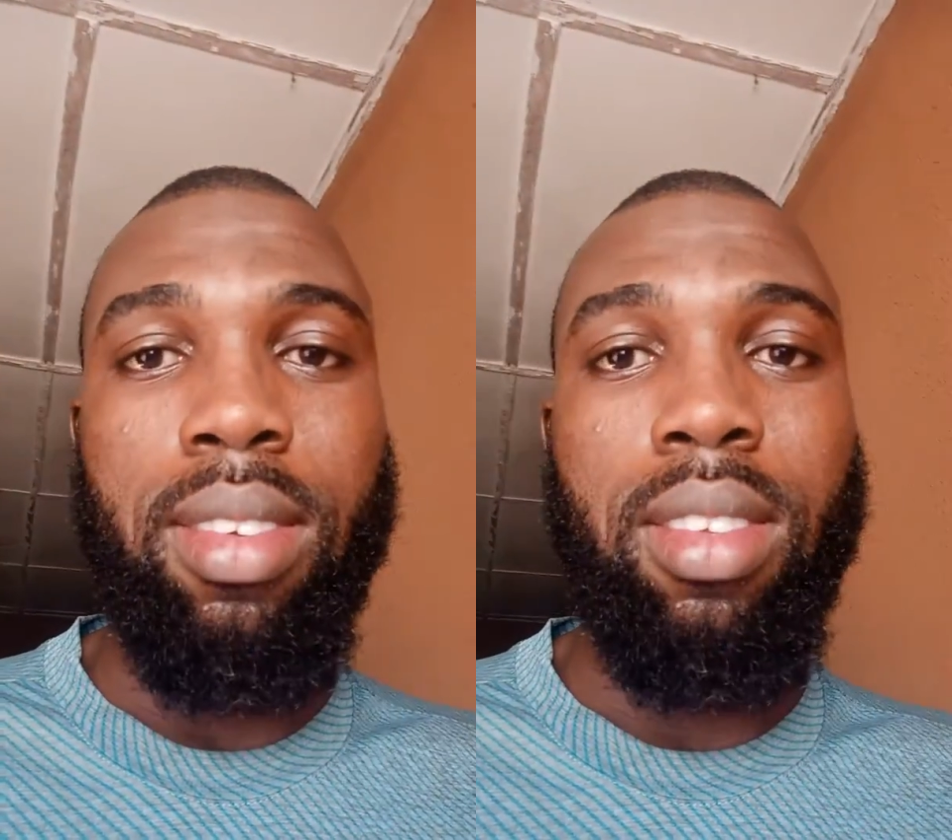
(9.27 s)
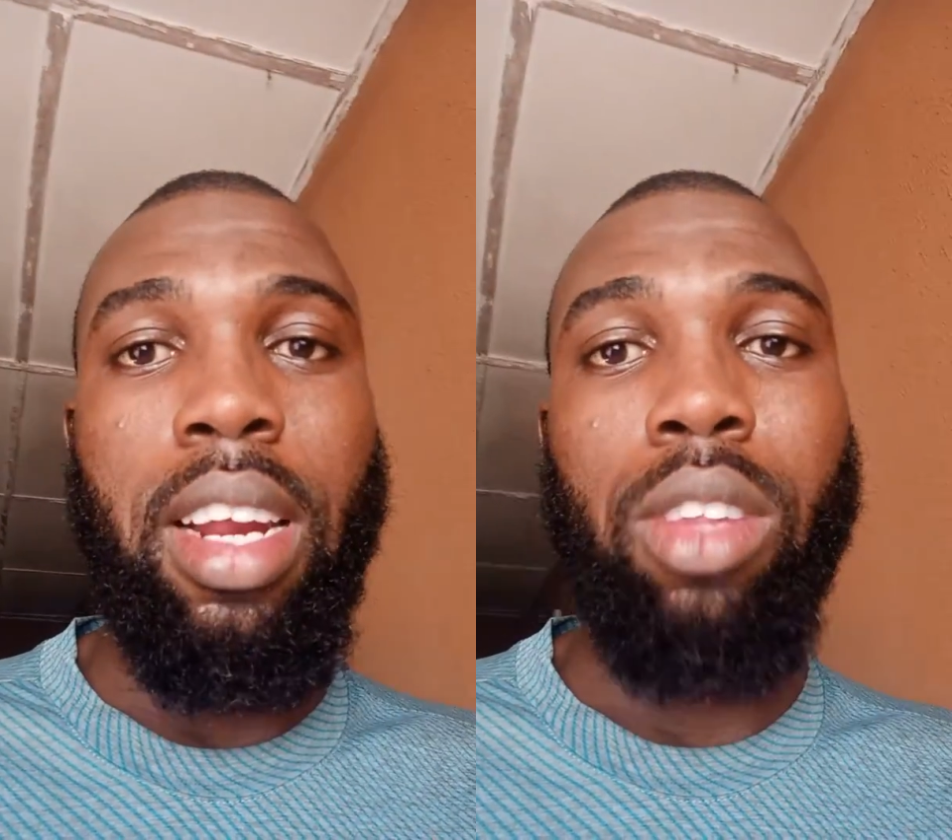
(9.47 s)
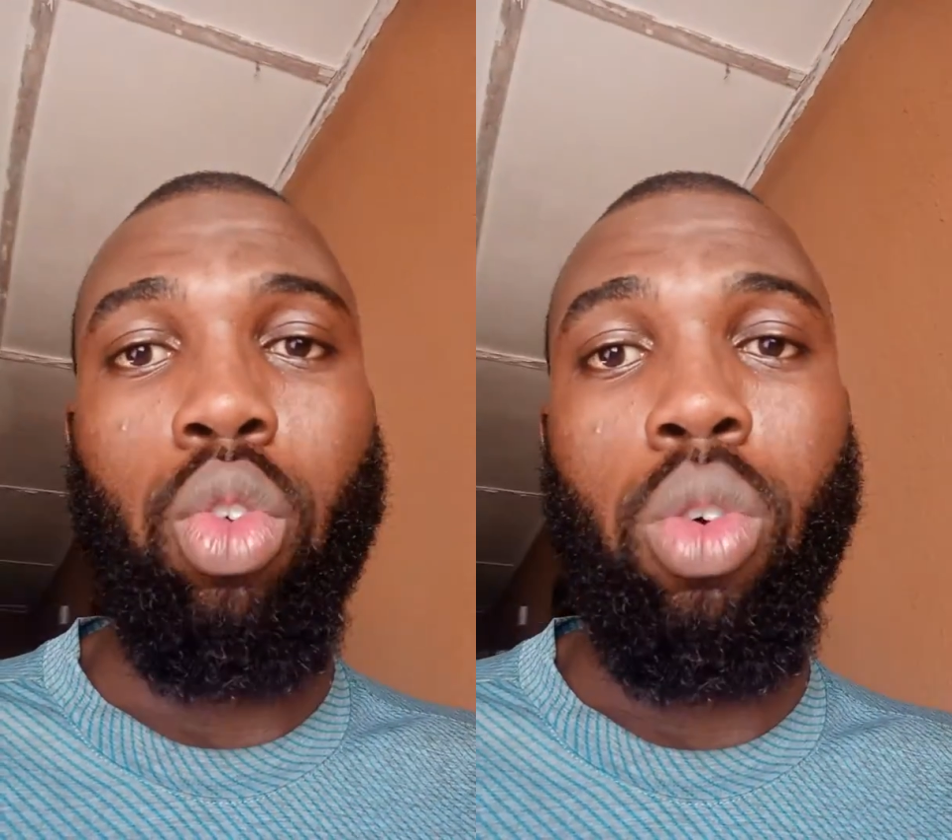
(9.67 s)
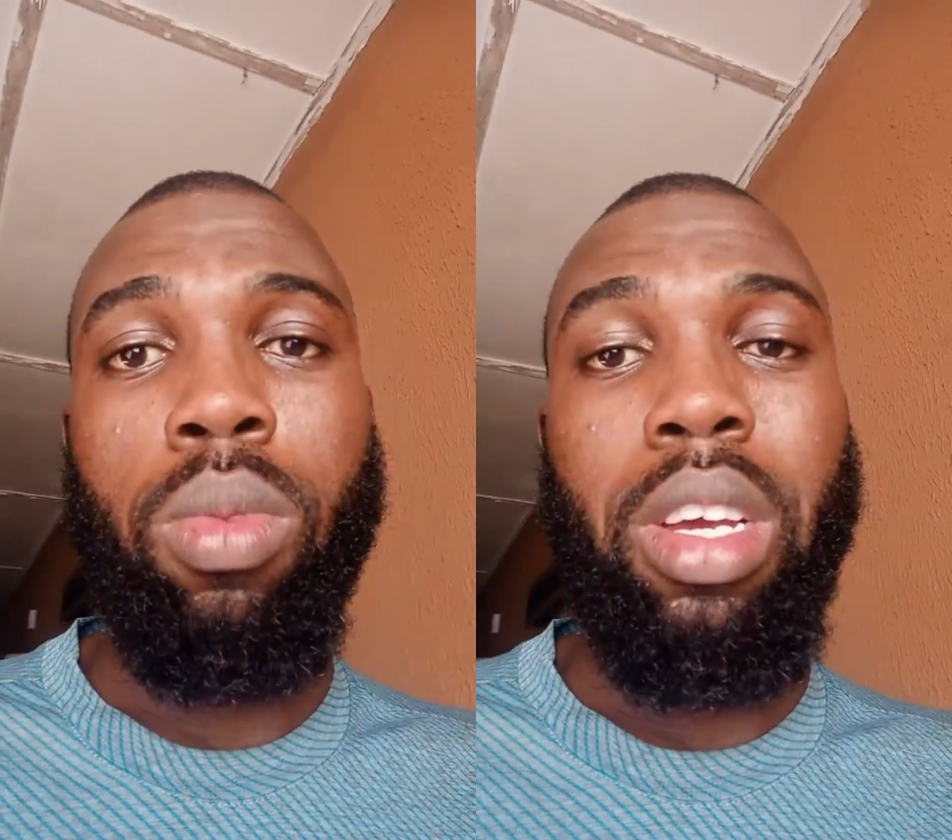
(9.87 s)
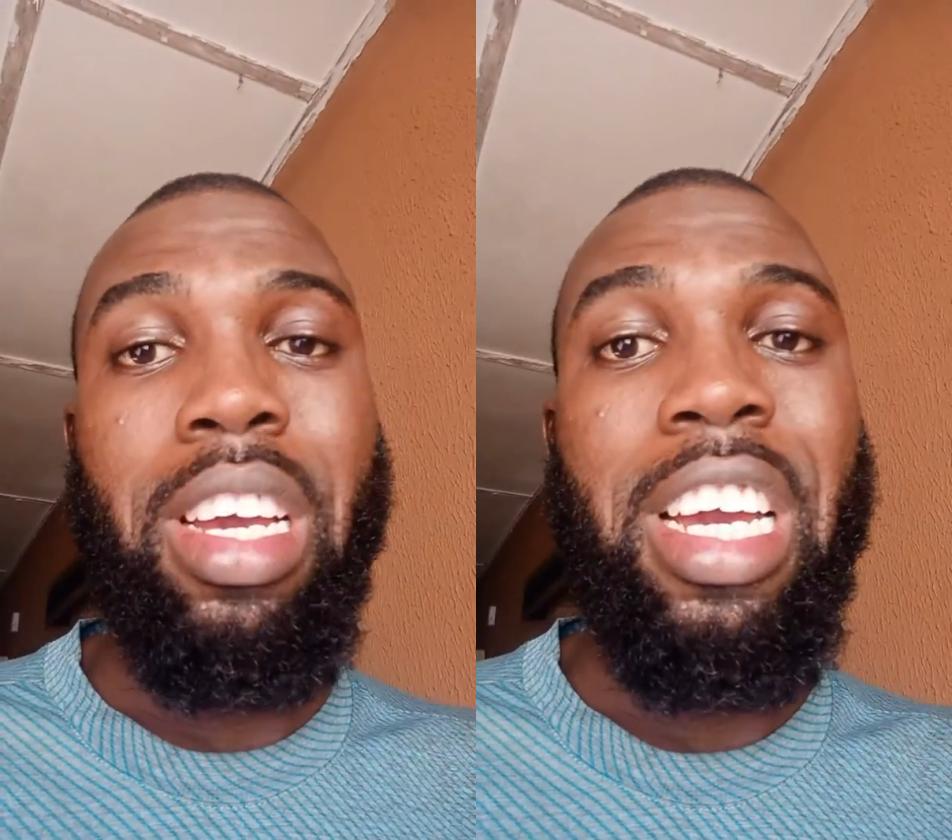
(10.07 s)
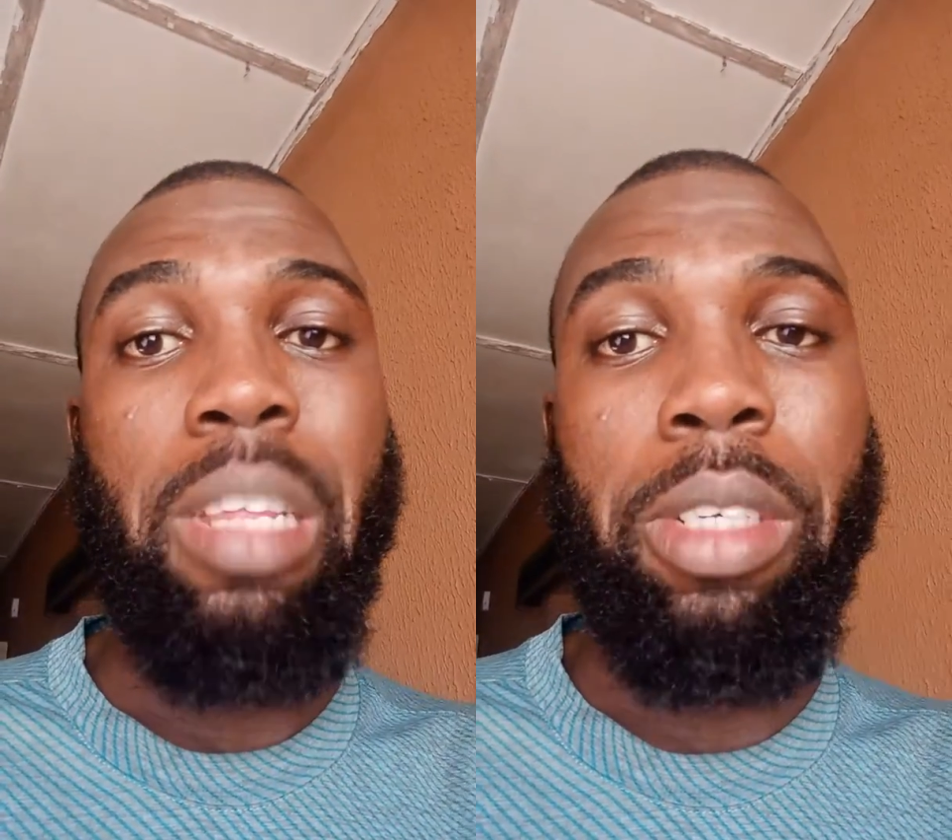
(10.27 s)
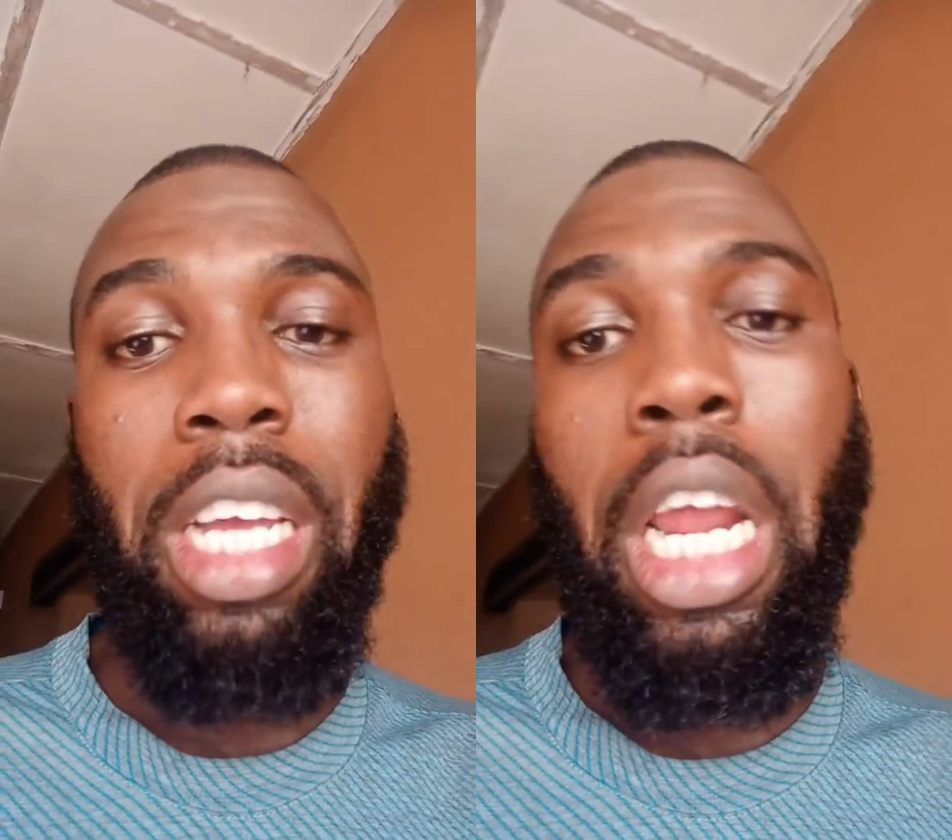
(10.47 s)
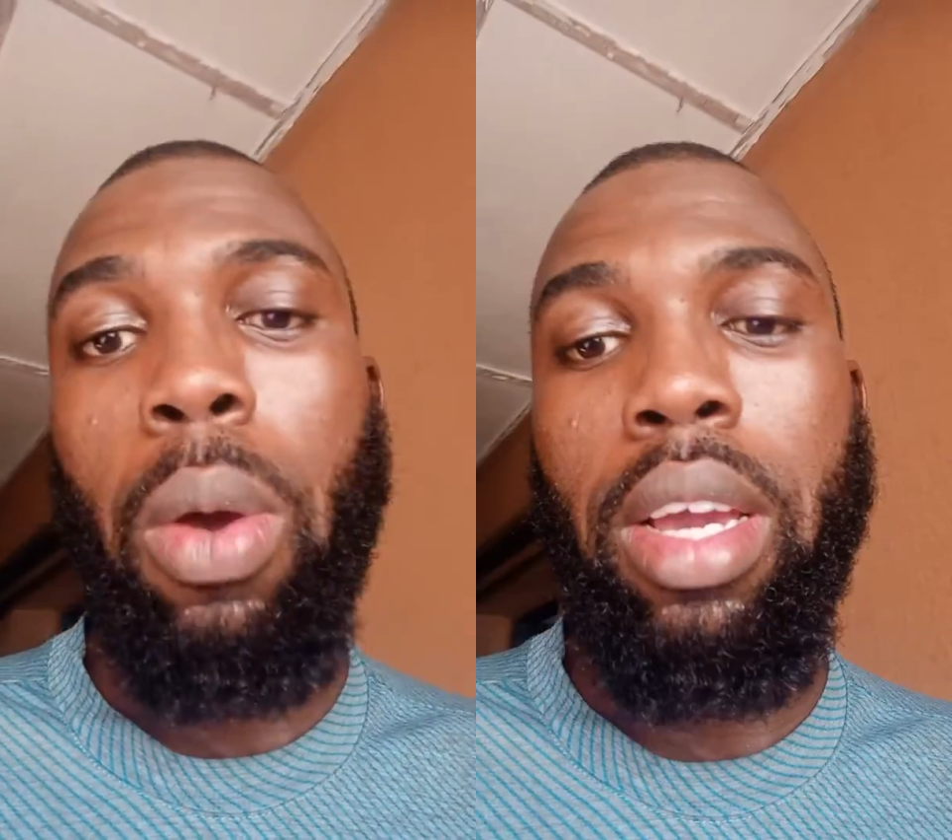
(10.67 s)
season at home,
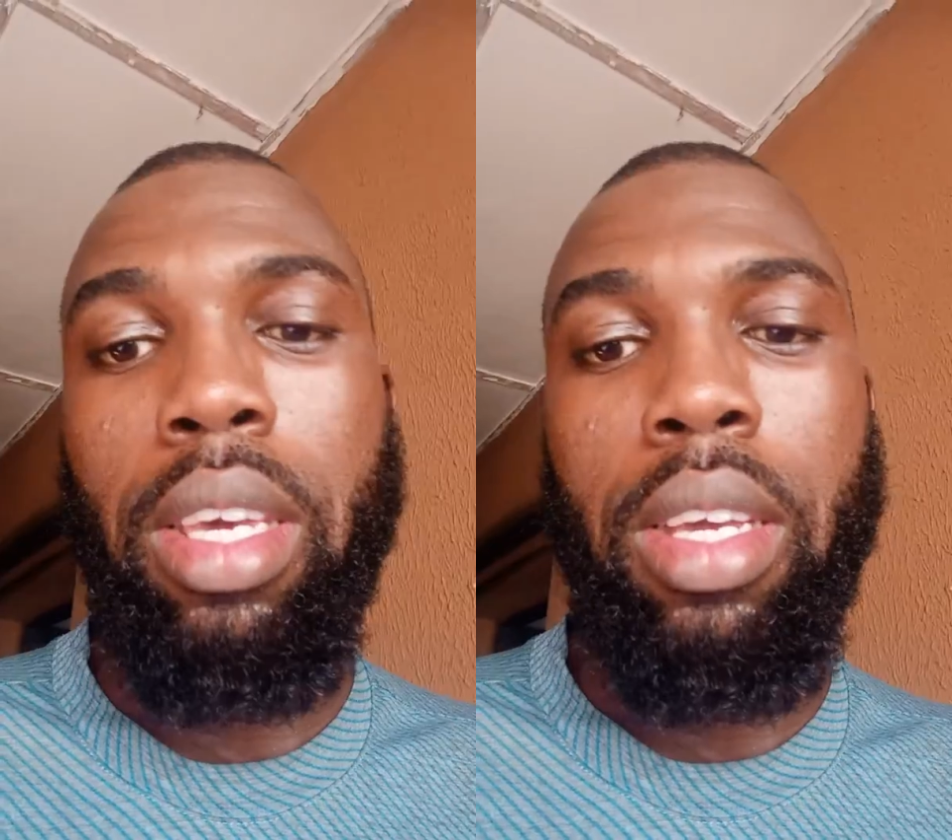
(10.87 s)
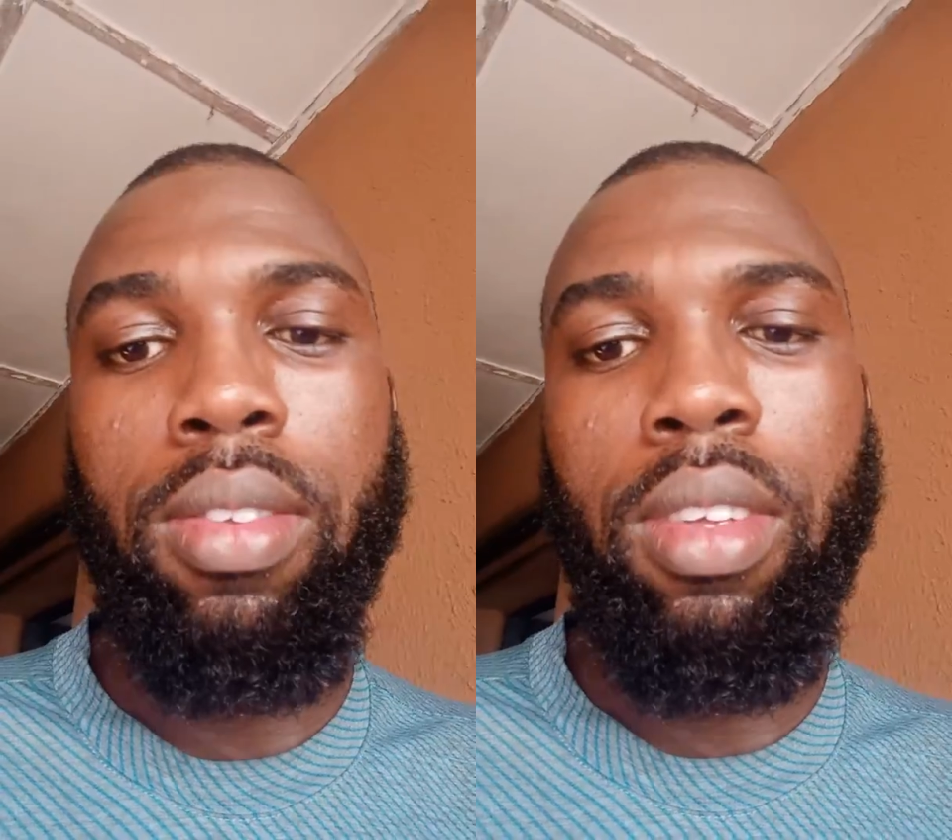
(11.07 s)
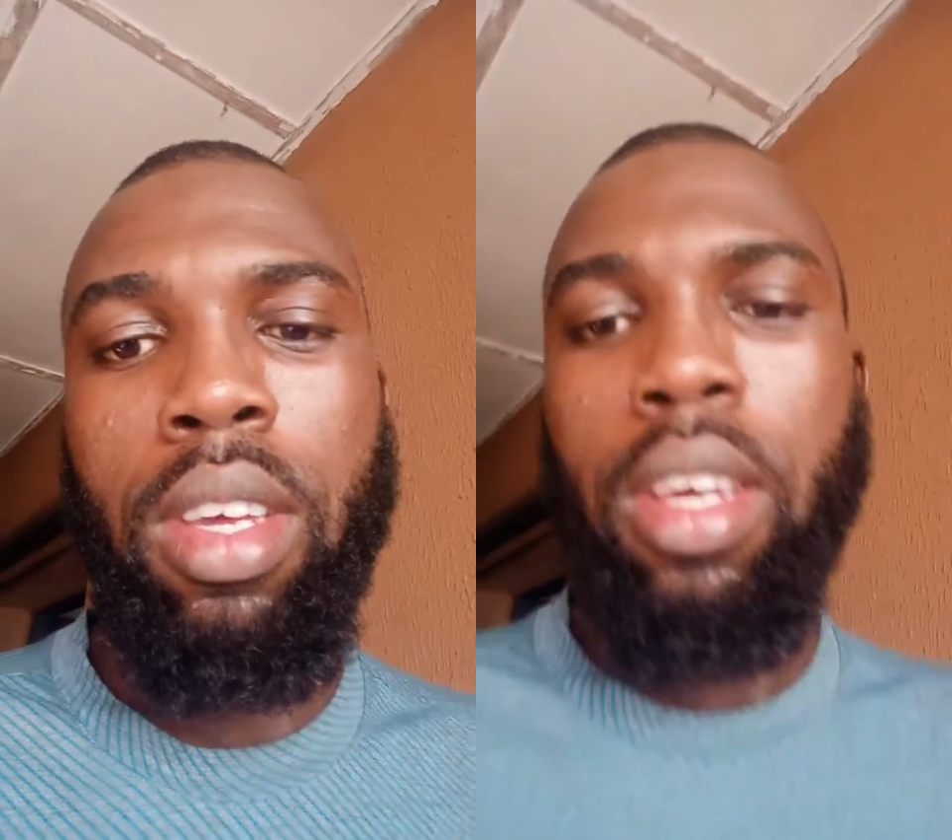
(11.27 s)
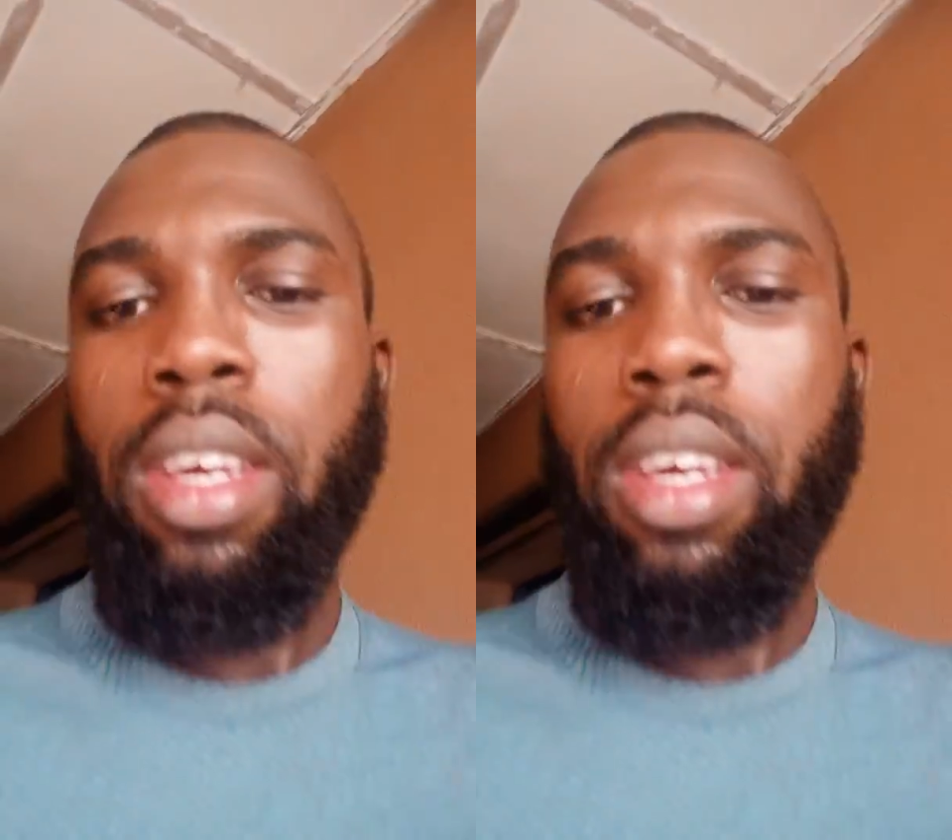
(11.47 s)
especially our kids.